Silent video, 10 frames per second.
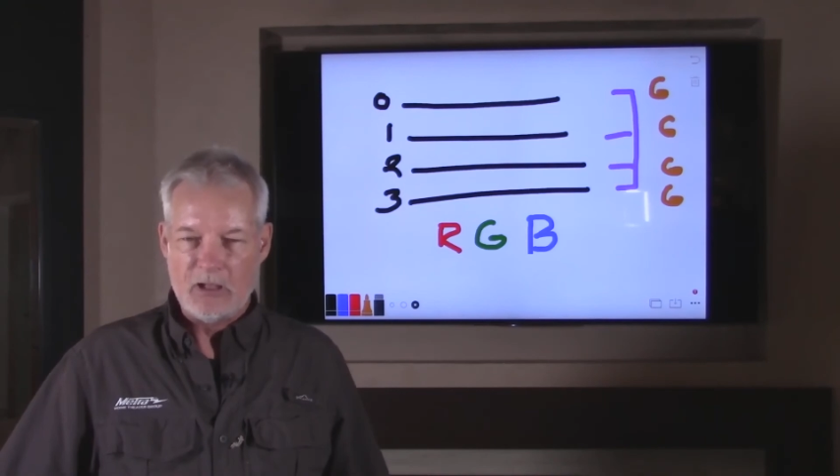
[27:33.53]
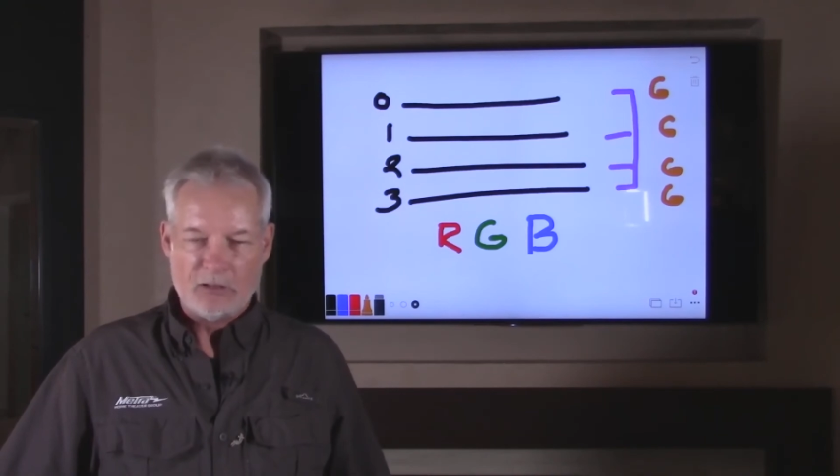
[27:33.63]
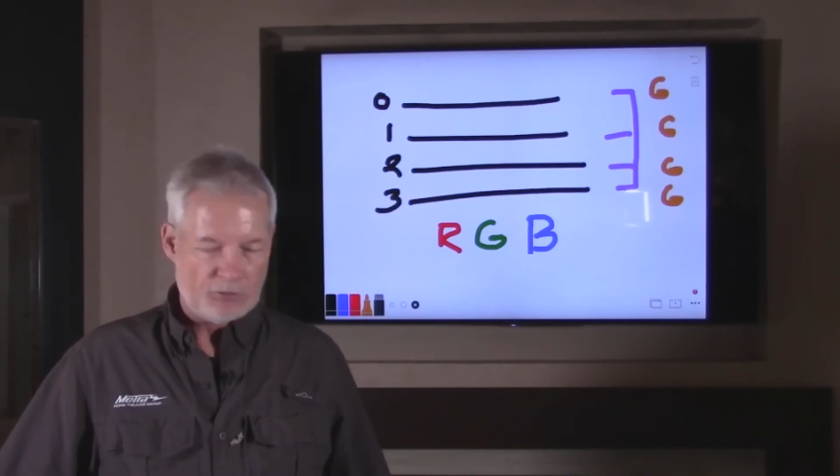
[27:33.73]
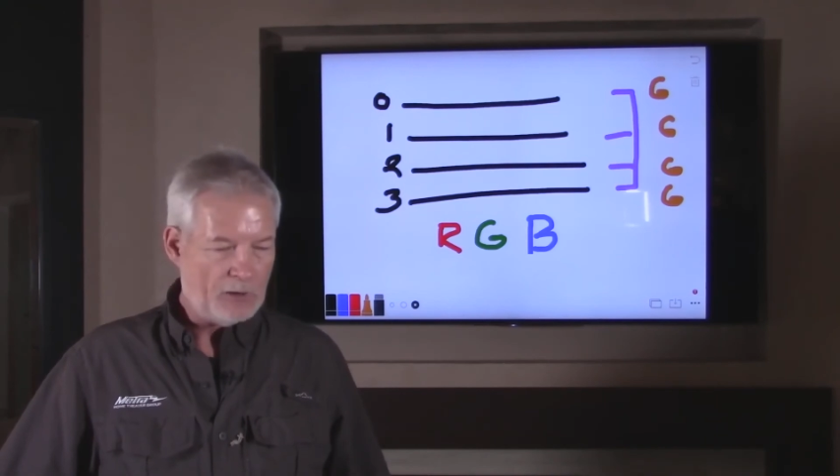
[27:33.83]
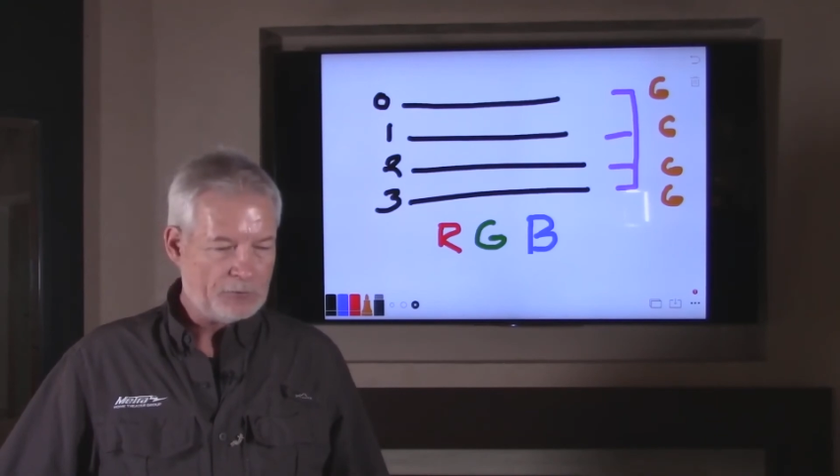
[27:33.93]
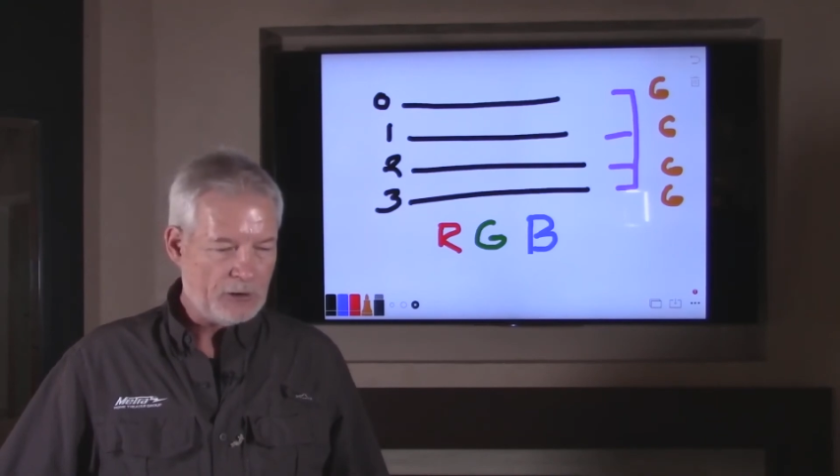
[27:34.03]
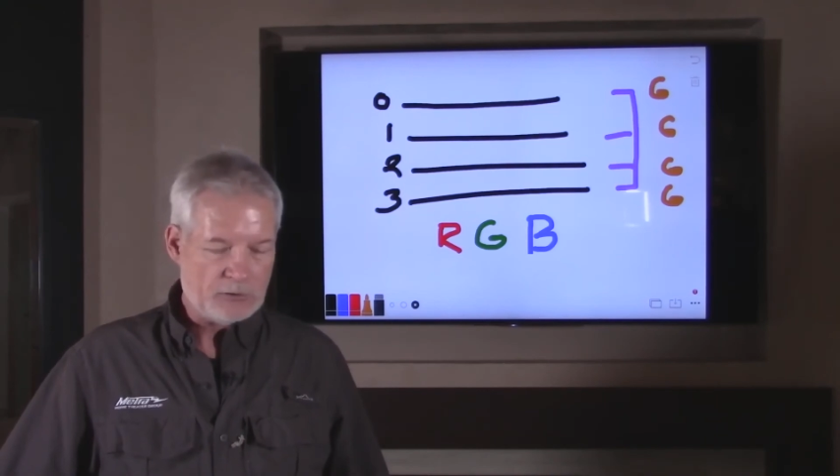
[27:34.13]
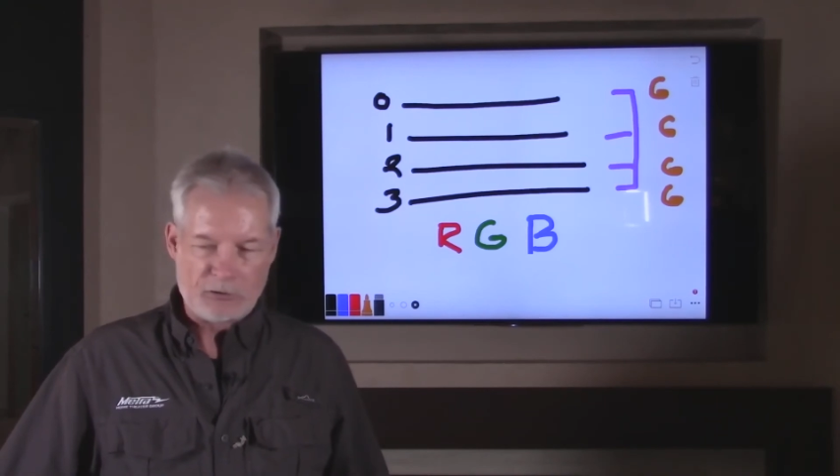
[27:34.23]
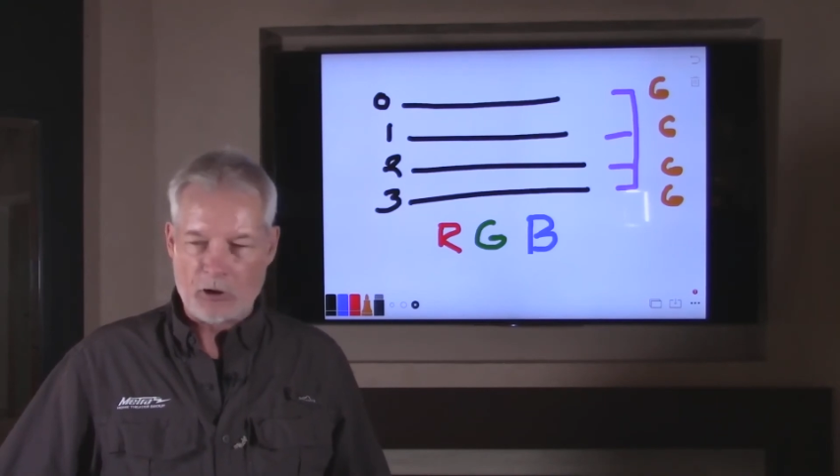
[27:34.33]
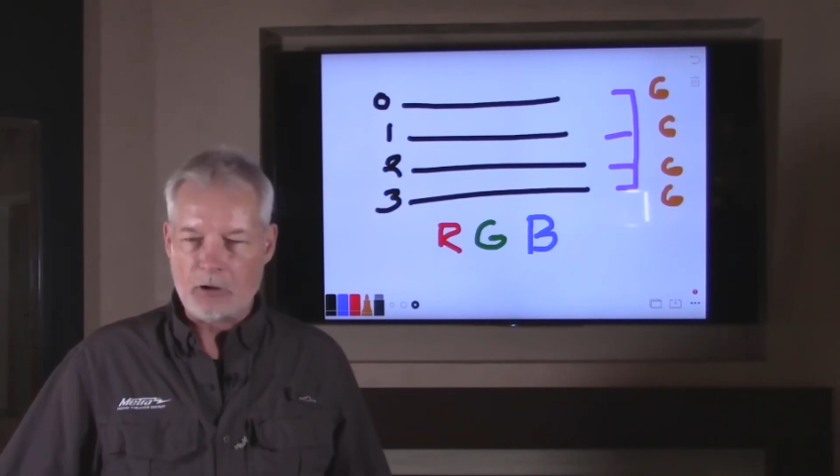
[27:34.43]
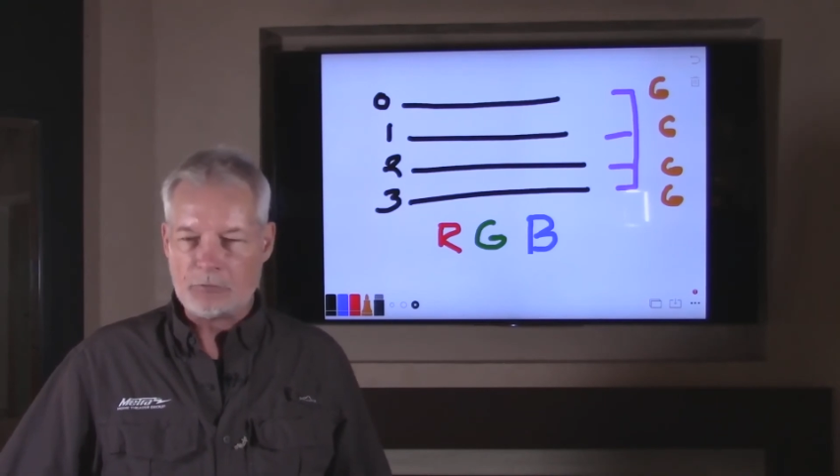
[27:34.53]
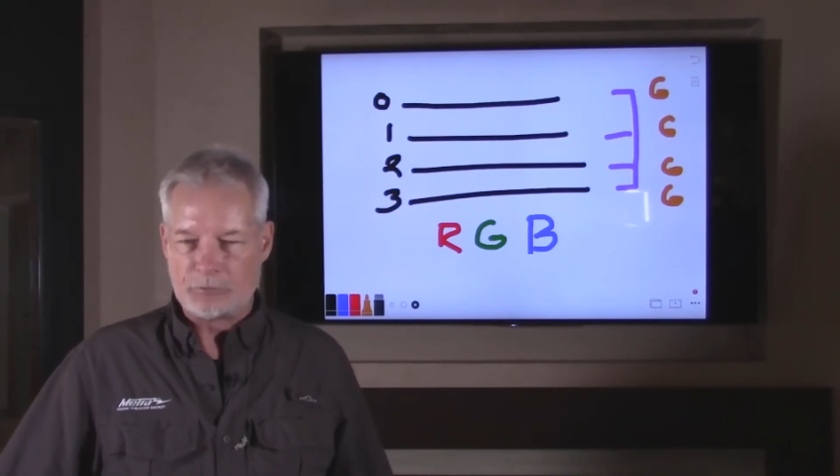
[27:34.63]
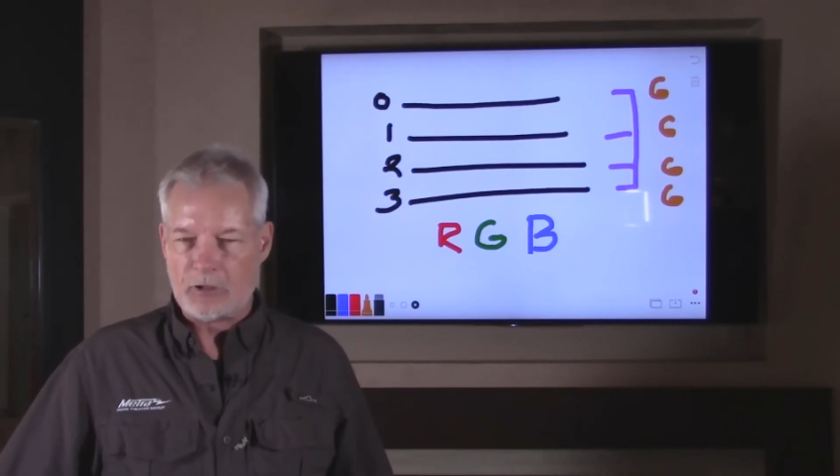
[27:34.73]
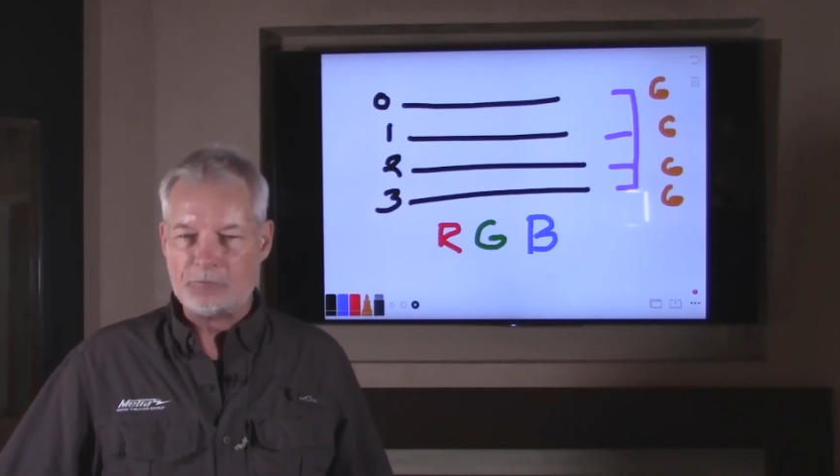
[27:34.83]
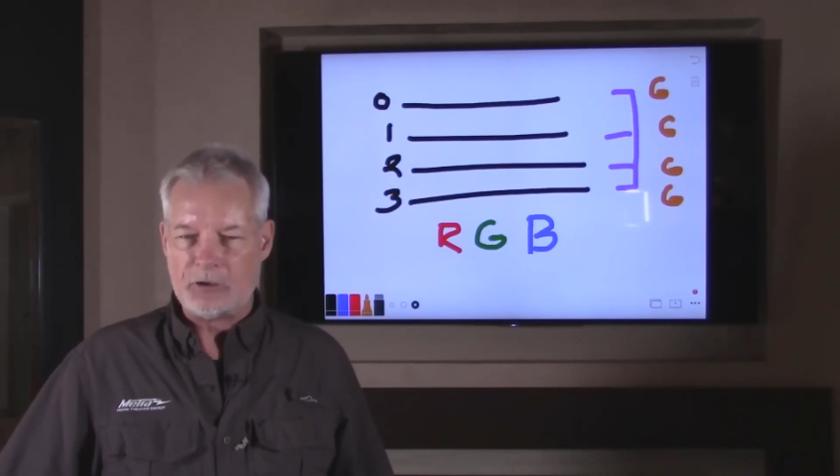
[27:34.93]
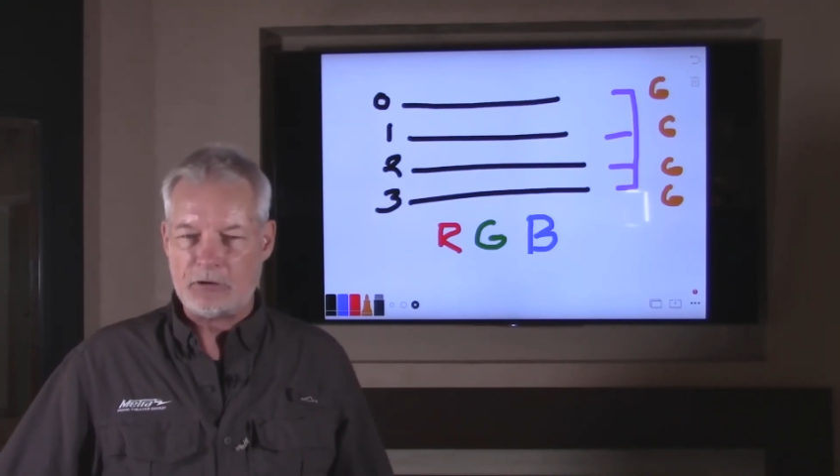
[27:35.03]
Love to hear your calls, love to hear